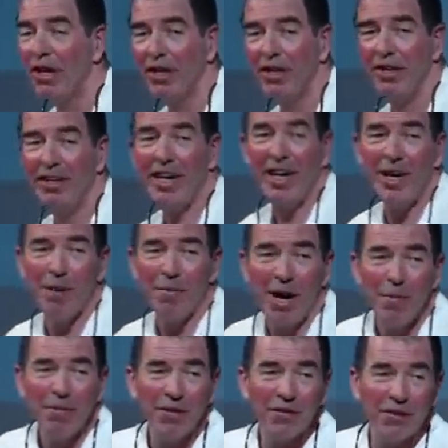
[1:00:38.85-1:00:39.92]
and damn,
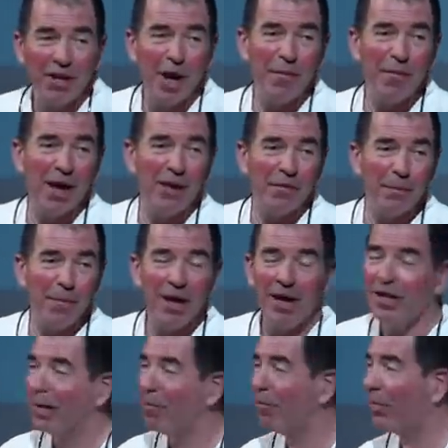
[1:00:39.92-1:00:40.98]
how much time I
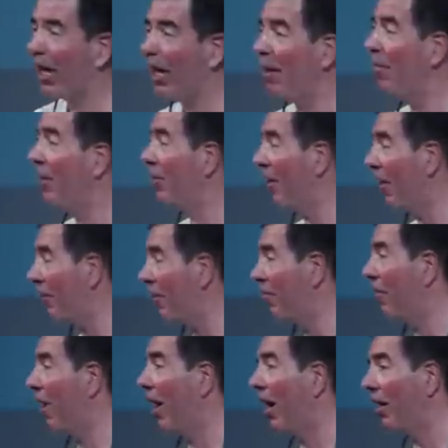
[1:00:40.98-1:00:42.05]
spend in blame and
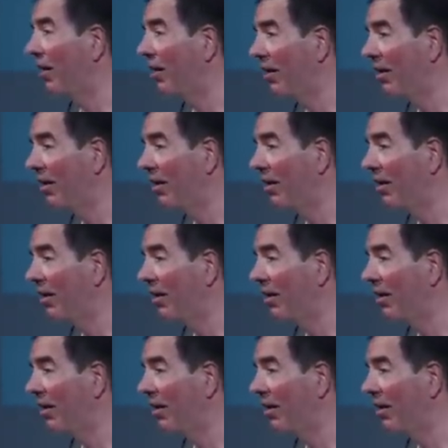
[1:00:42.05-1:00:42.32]
justify.